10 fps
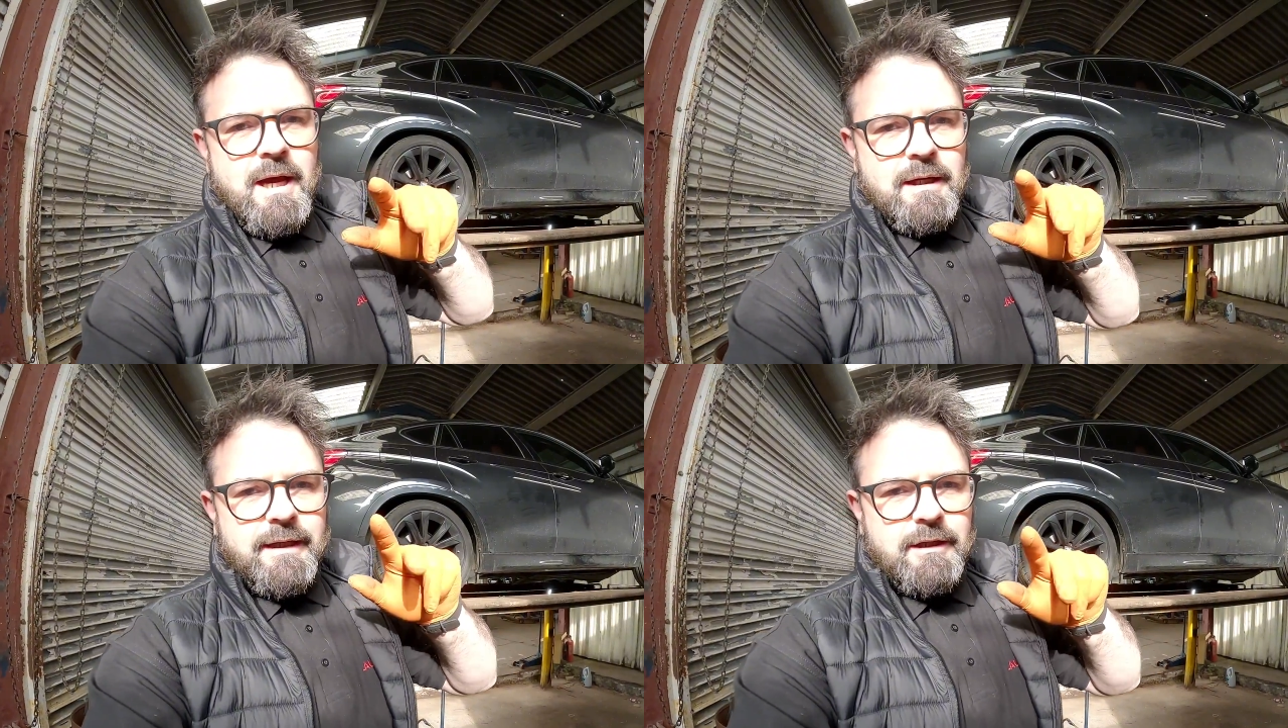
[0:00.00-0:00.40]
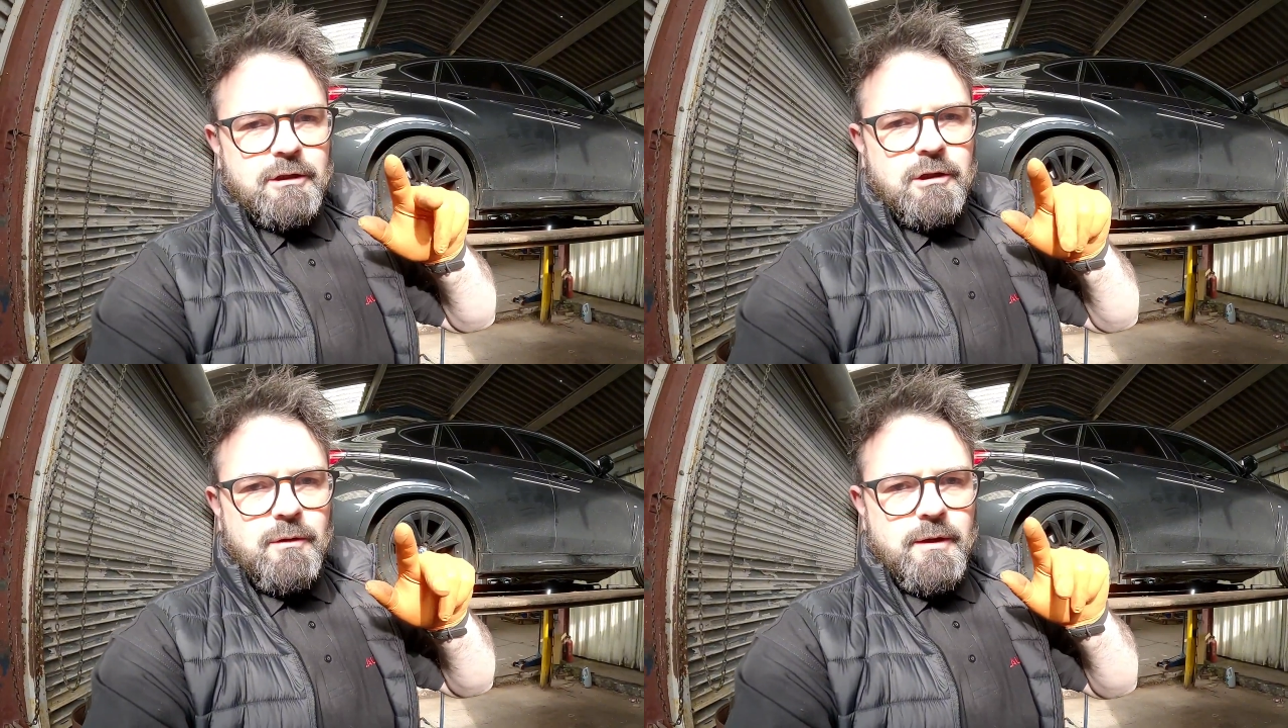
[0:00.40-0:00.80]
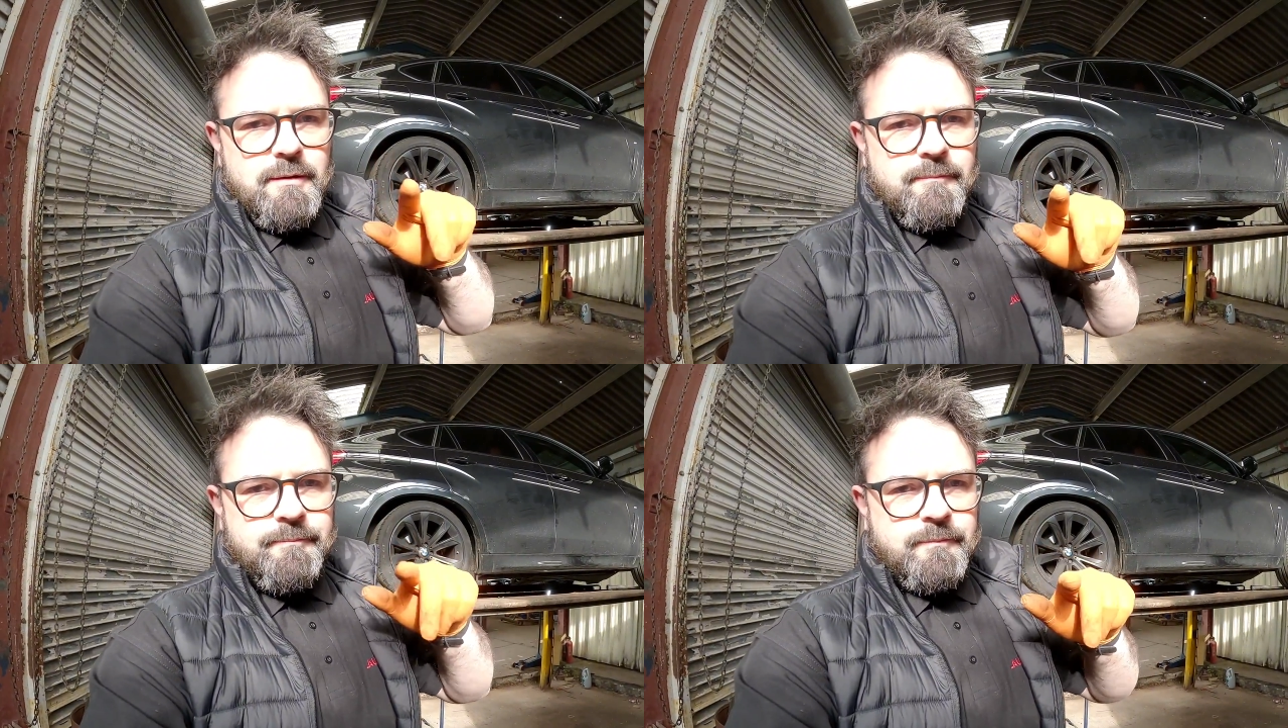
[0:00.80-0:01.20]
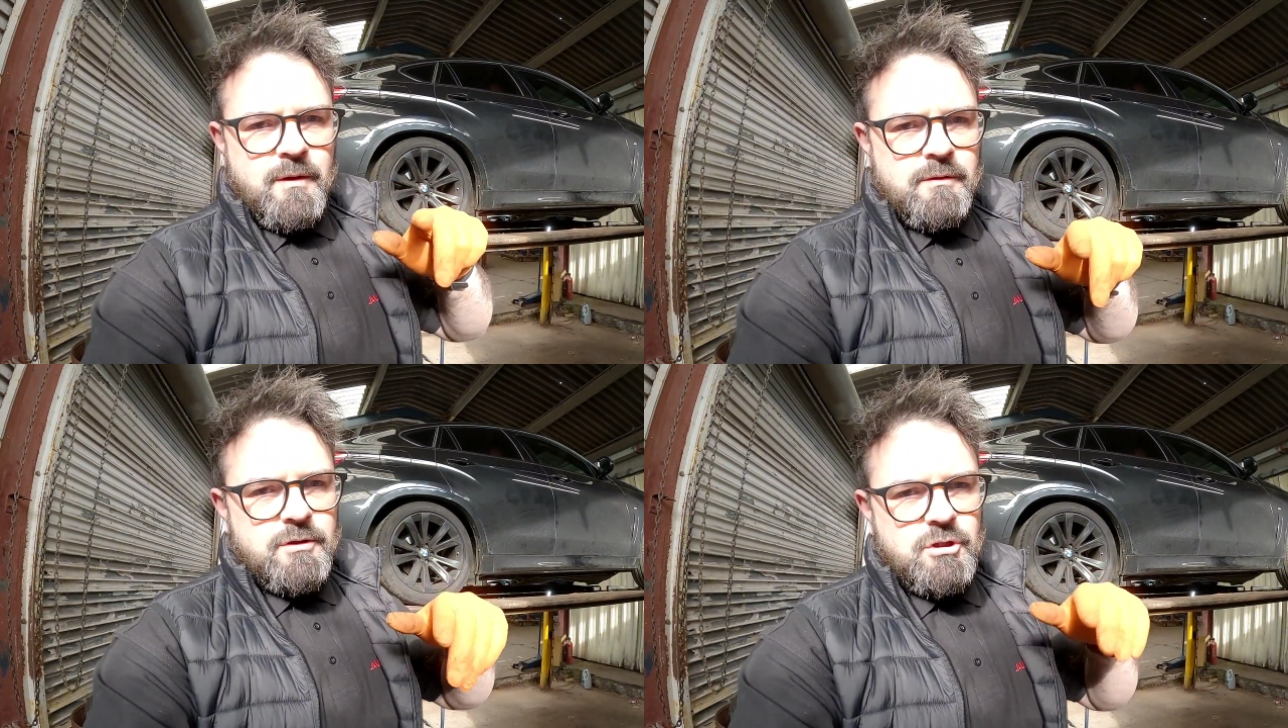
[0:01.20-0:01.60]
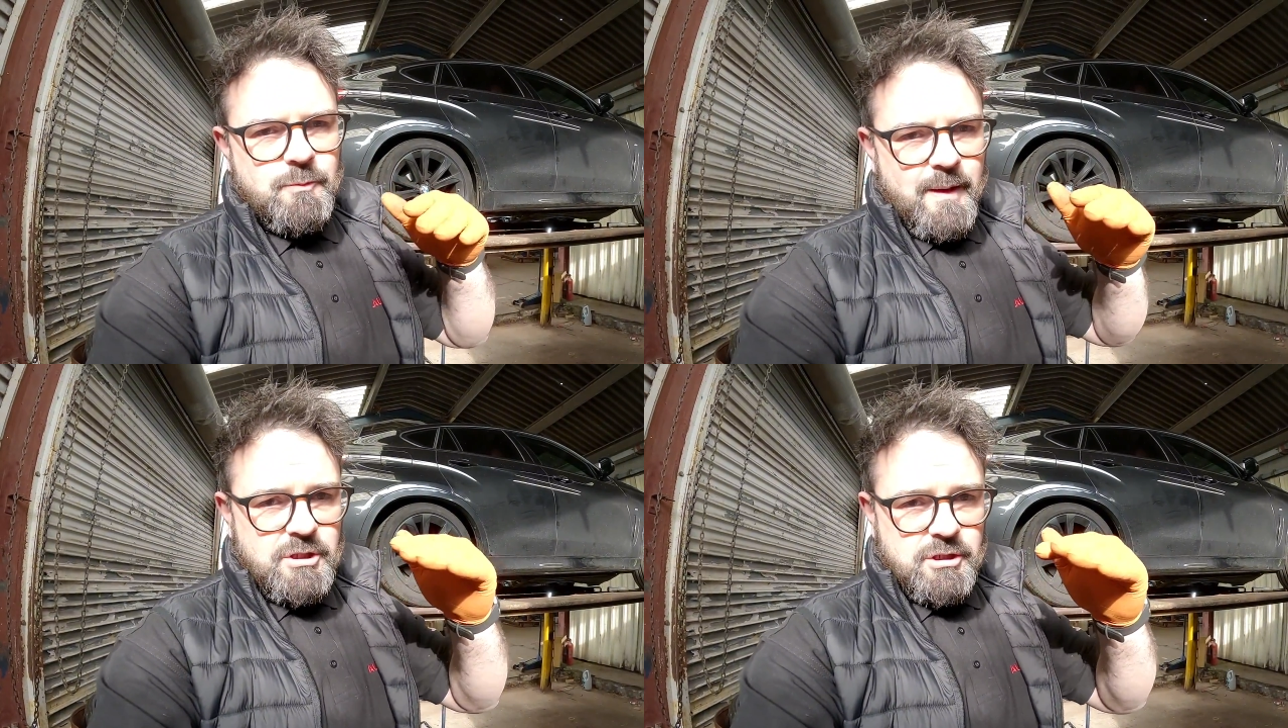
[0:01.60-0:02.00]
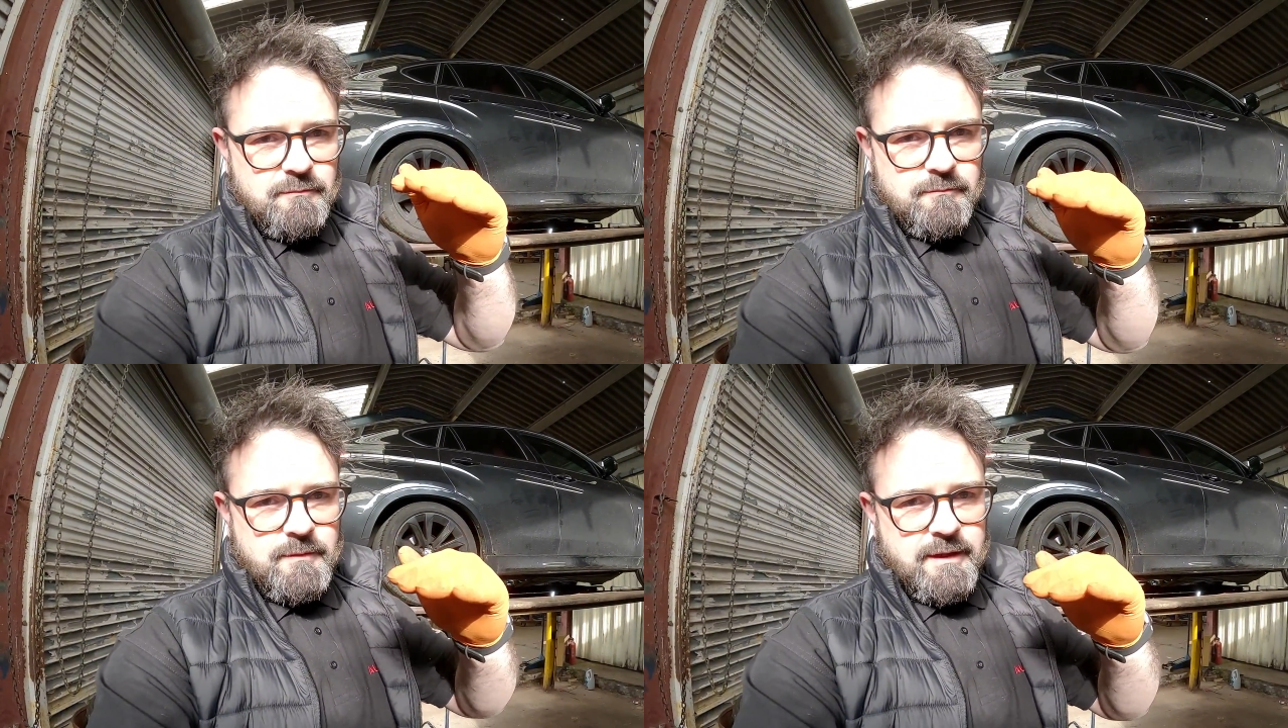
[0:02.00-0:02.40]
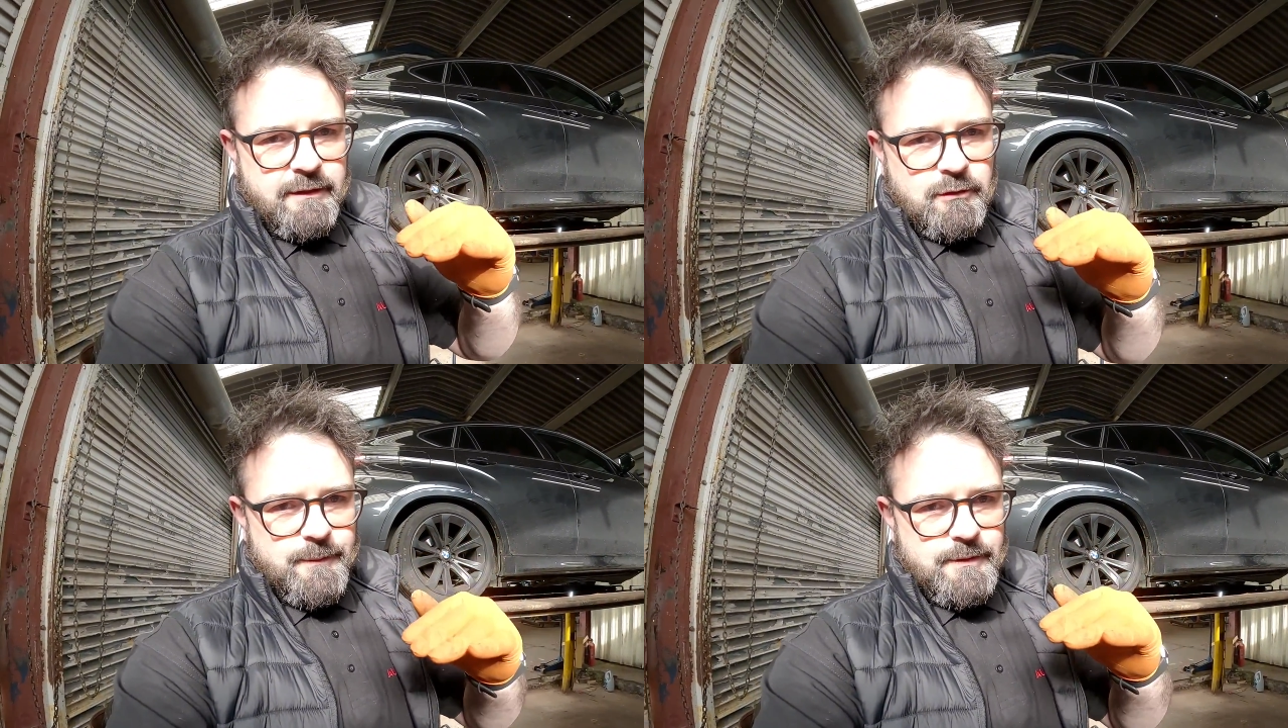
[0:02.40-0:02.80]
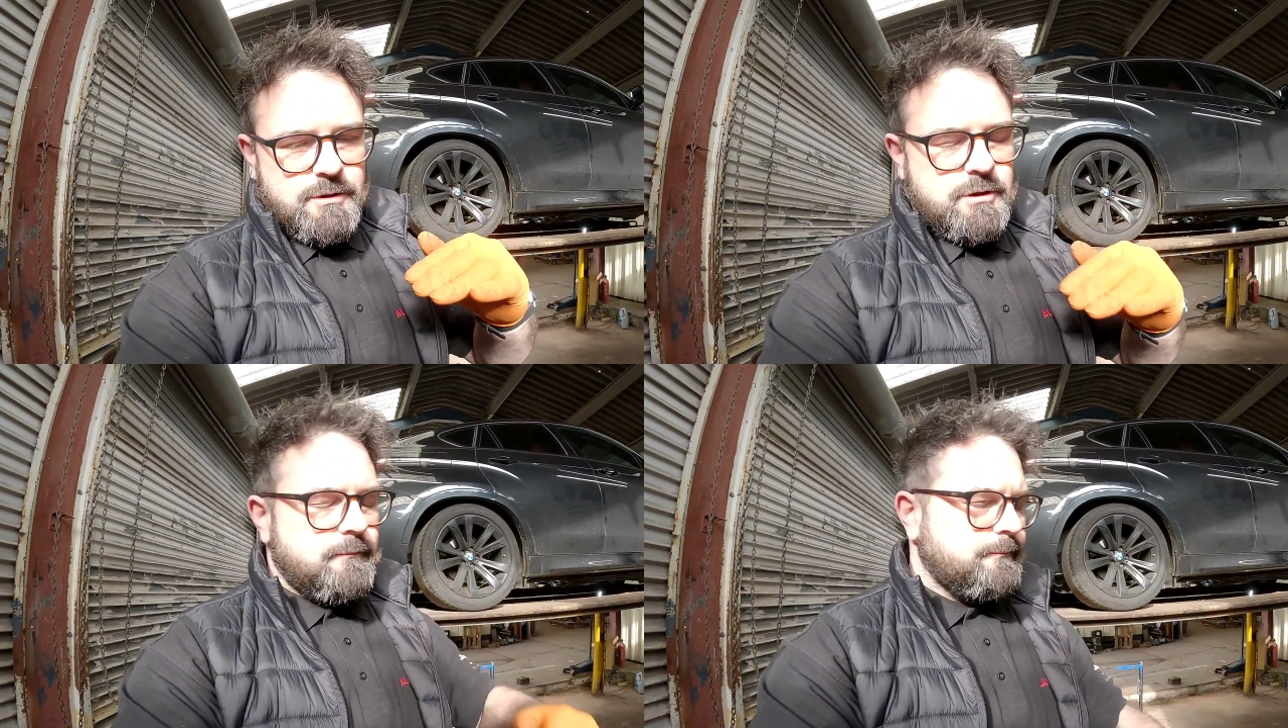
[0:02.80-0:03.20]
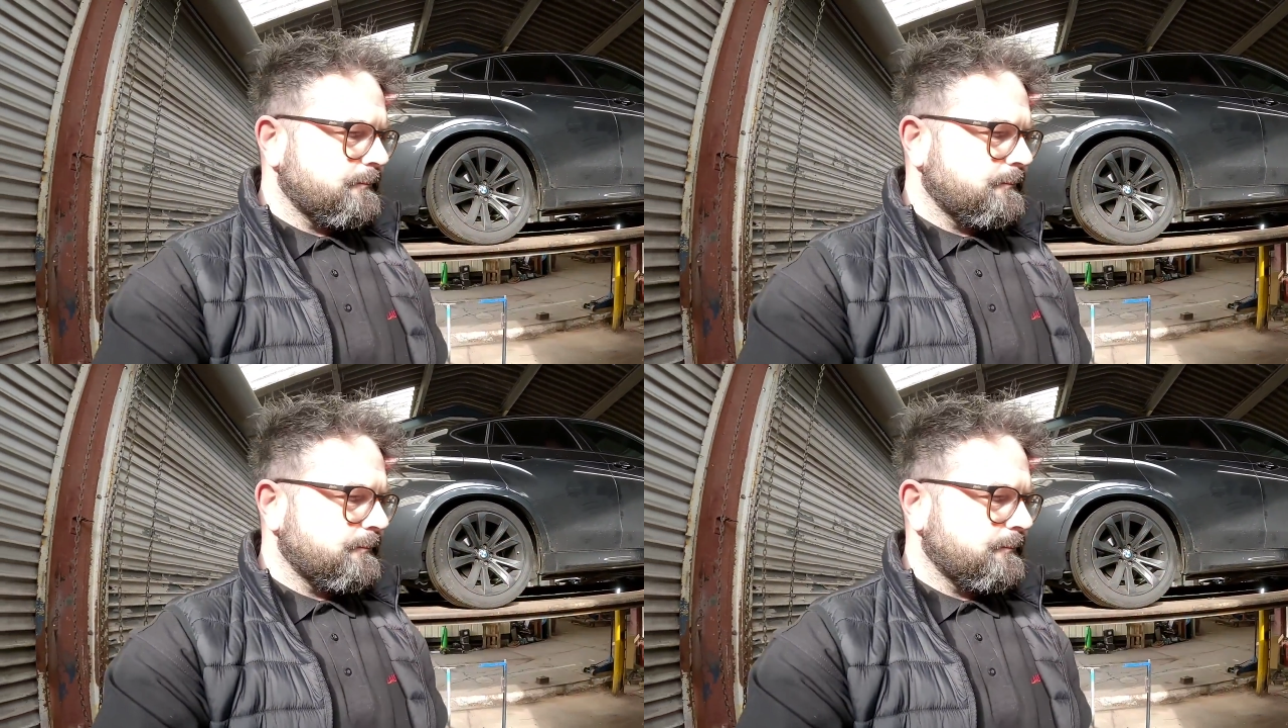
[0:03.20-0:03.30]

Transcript: and I could lower the suspension in increments.